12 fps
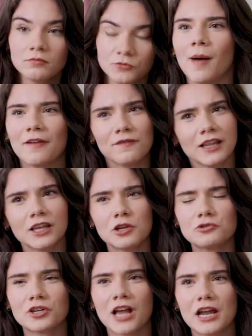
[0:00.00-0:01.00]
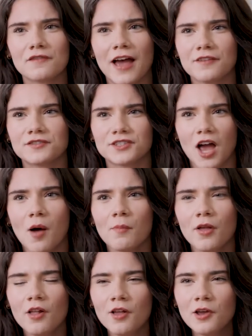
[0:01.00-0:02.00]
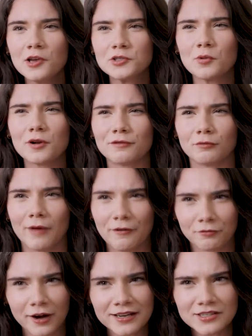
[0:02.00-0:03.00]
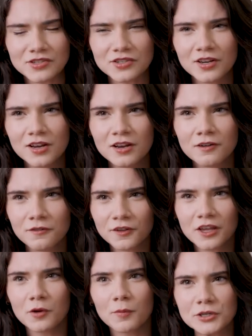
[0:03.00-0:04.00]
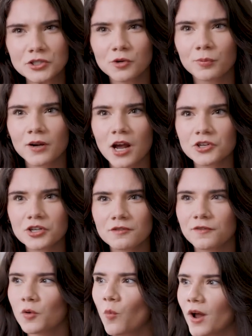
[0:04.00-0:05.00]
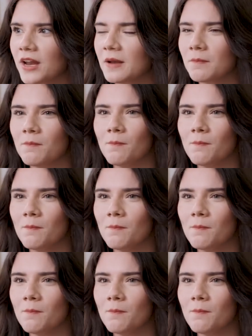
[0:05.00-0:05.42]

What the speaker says: I feel like you should kind of have some sort of reverence for the original production, for what it